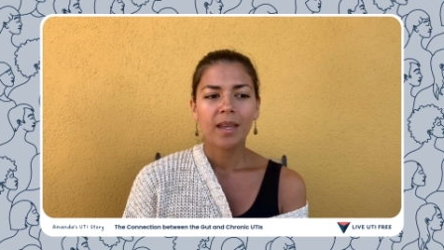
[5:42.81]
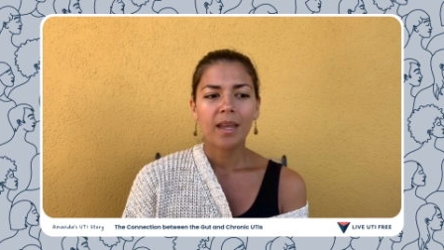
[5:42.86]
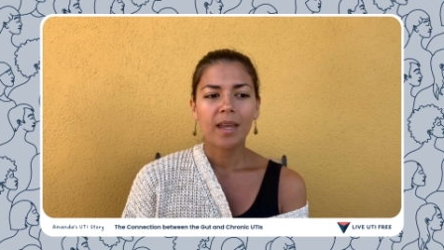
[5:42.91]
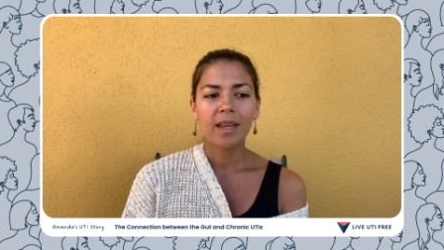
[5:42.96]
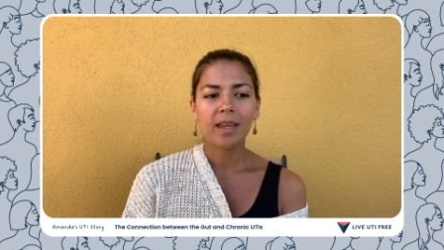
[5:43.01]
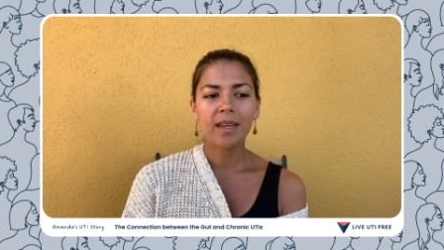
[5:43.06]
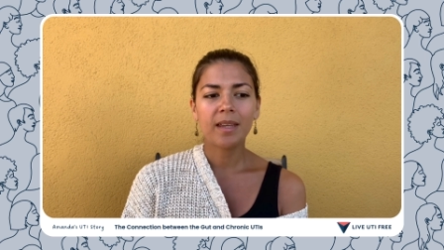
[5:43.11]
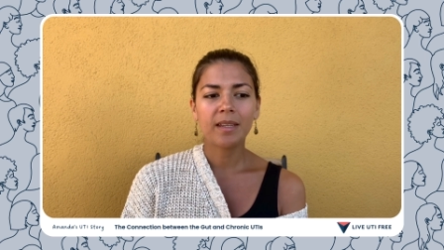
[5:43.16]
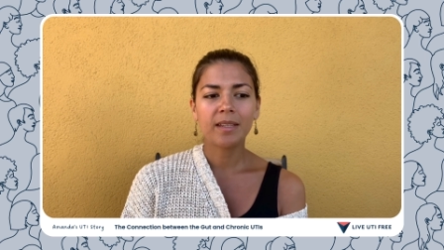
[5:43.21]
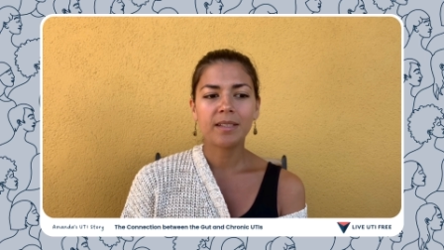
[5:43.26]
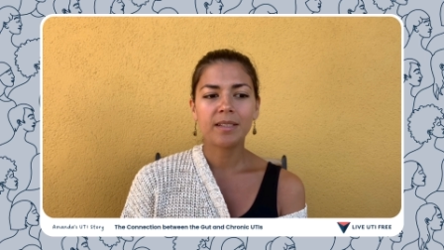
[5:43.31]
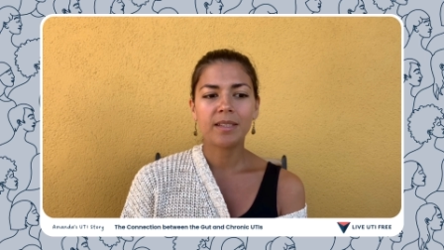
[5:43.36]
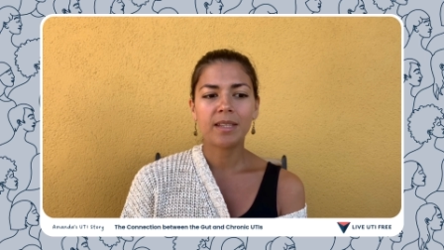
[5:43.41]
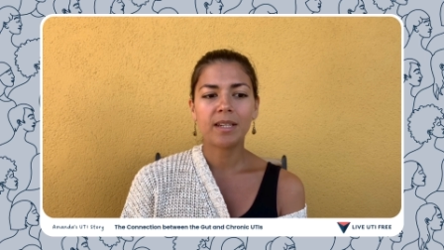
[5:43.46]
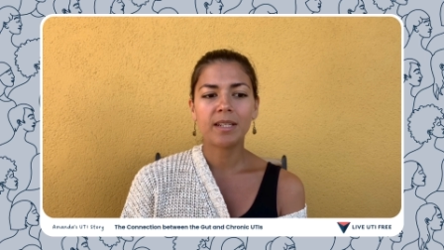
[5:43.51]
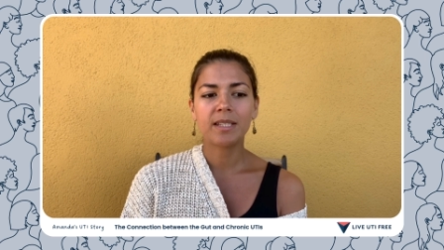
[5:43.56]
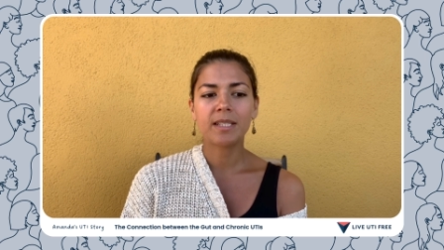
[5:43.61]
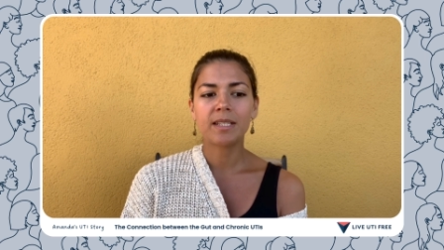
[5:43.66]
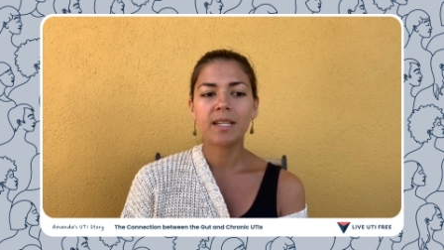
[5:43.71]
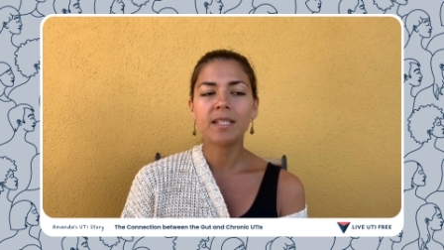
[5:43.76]
and that
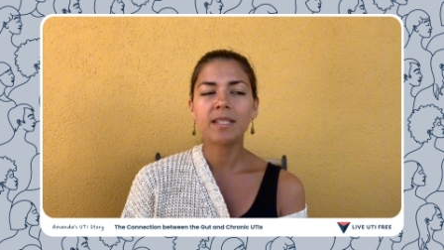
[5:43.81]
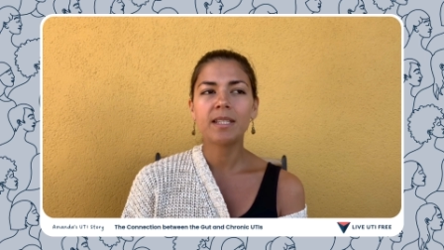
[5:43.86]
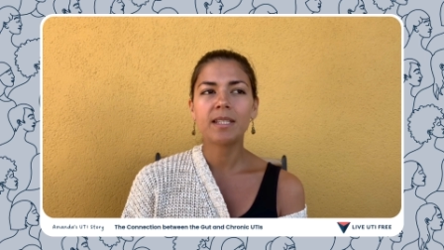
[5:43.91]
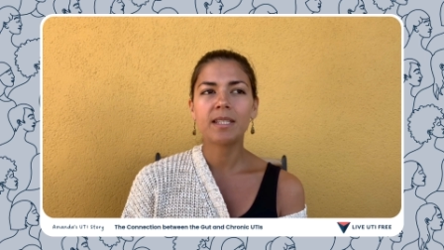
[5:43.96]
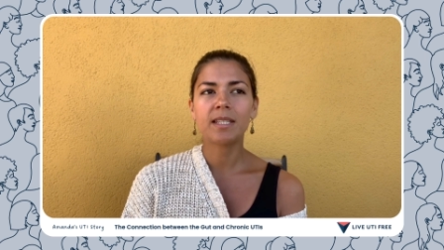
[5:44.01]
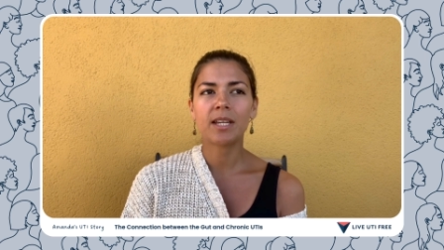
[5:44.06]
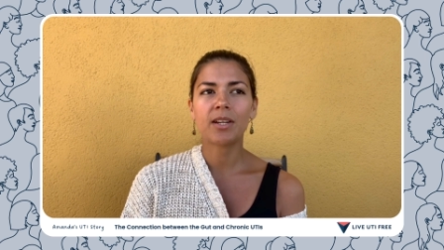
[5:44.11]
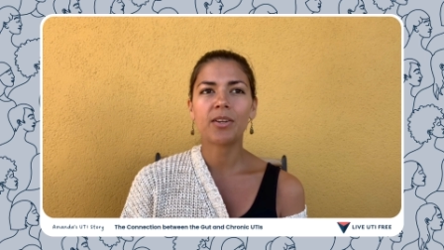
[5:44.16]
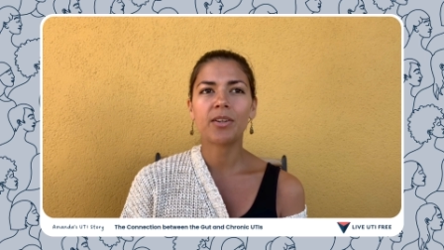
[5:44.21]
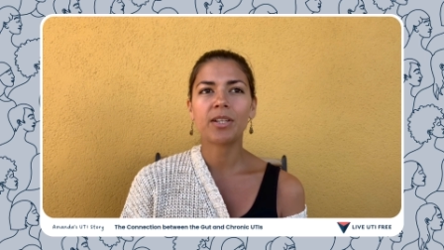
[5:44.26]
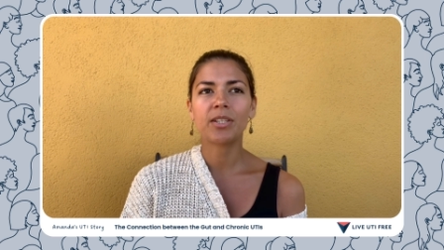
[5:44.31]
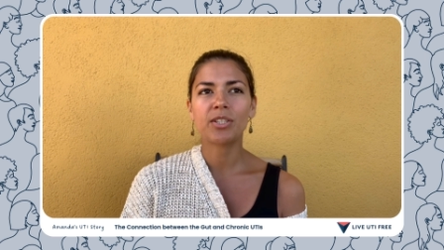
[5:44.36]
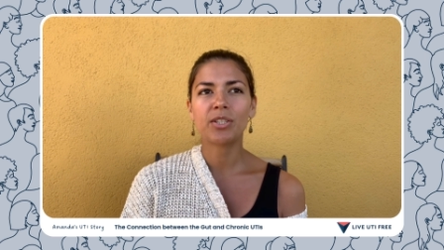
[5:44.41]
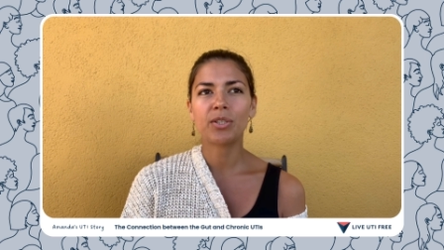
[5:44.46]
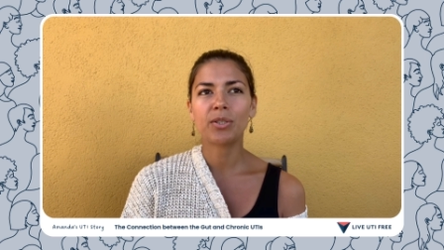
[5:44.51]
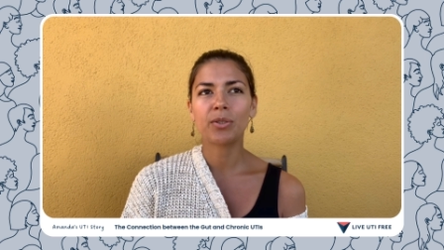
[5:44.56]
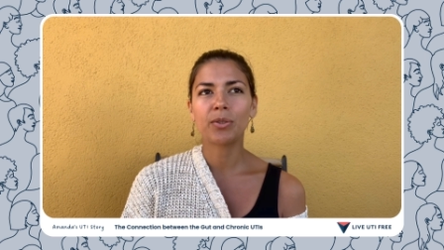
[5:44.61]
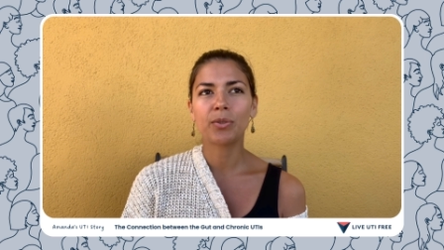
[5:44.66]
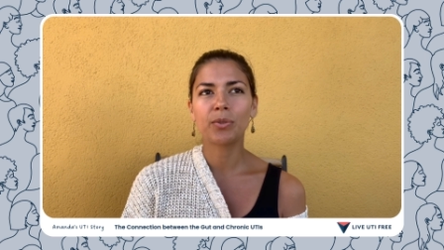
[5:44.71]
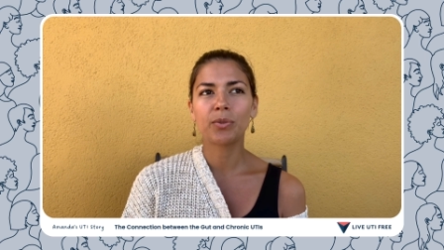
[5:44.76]
it's necessary
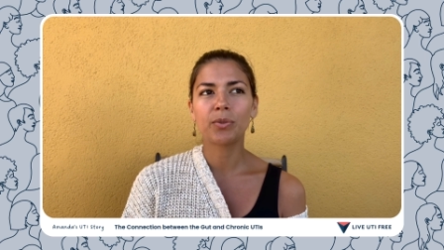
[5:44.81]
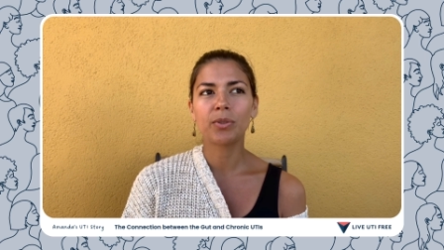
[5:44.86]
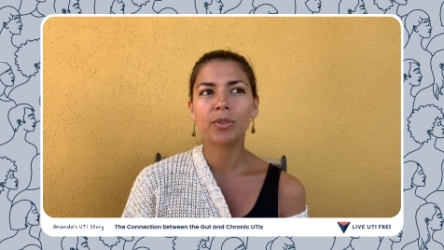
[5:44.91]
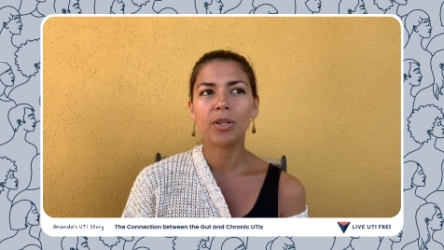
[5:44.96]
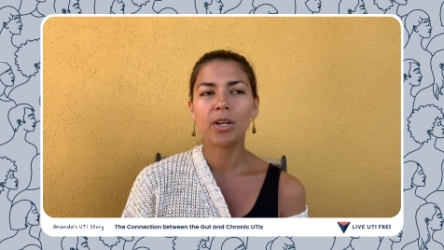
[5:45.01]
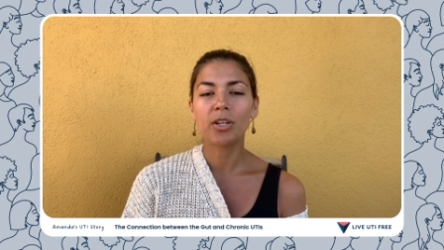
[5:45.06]
to